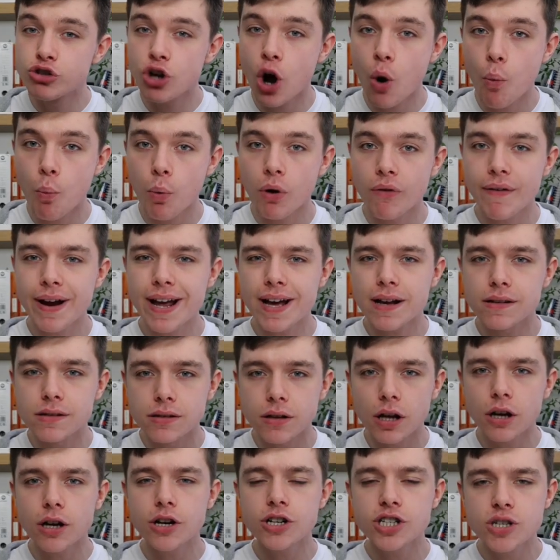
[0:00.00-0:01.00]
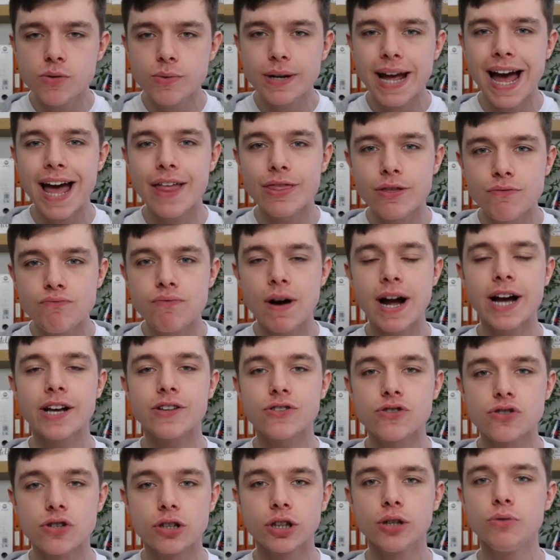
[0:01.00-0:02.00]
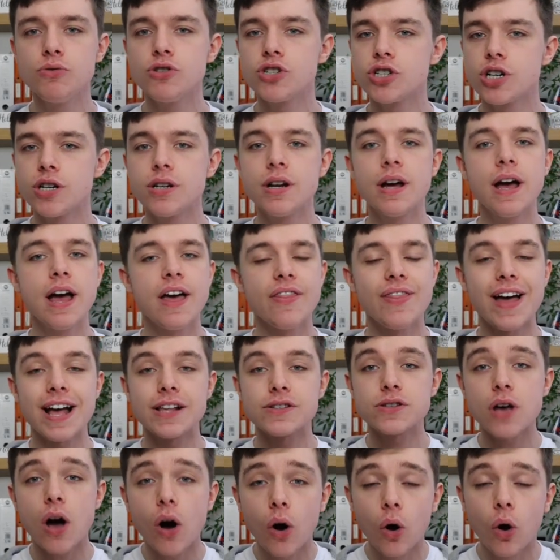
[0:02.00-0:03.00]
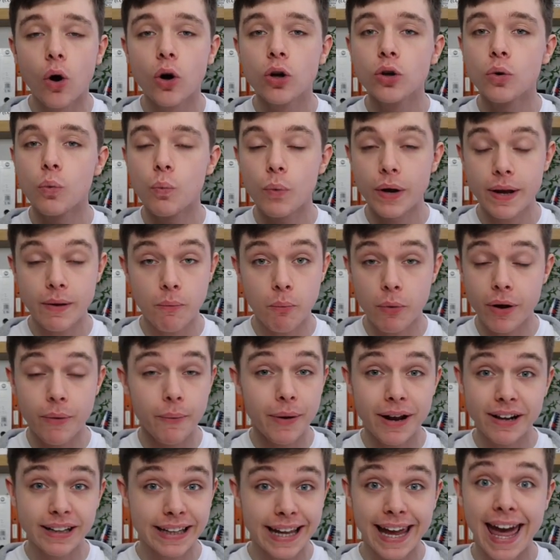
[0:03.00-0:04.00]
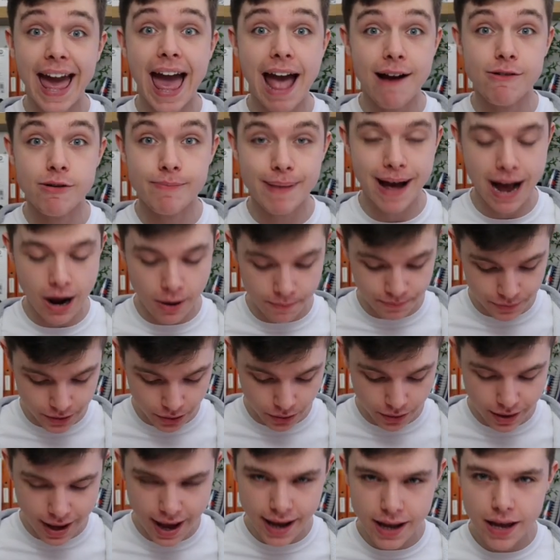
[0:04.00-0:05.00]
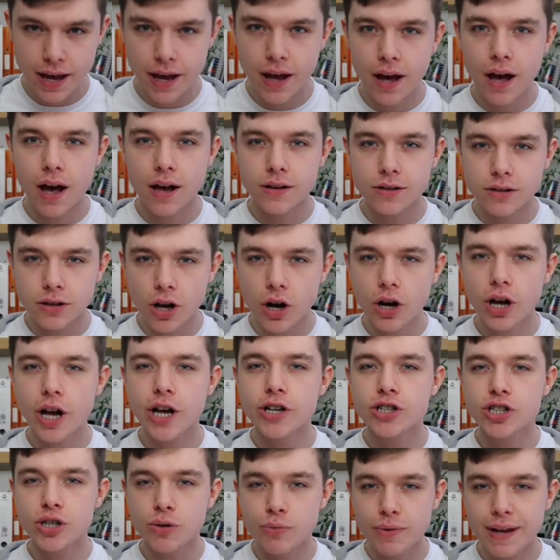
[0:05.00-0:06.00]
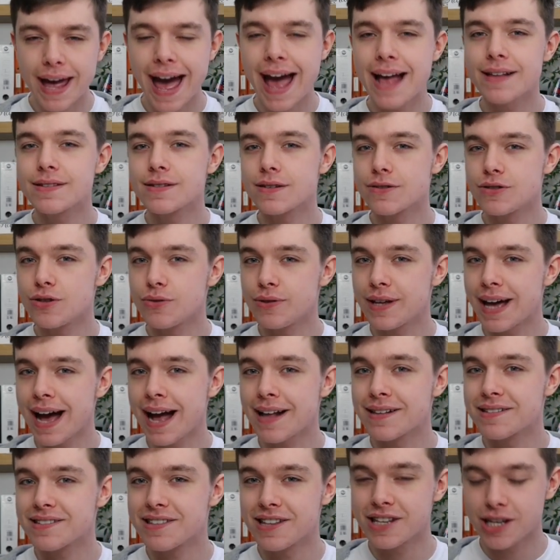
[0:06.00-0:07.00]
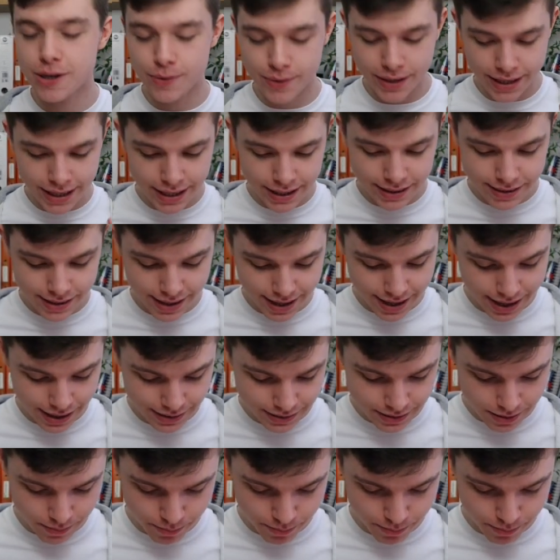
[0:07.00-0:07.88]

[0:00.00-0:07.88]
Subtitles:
don't worry. As long as you get the right solution, that's all we really care about, okay? As long as you get to the answer that you need is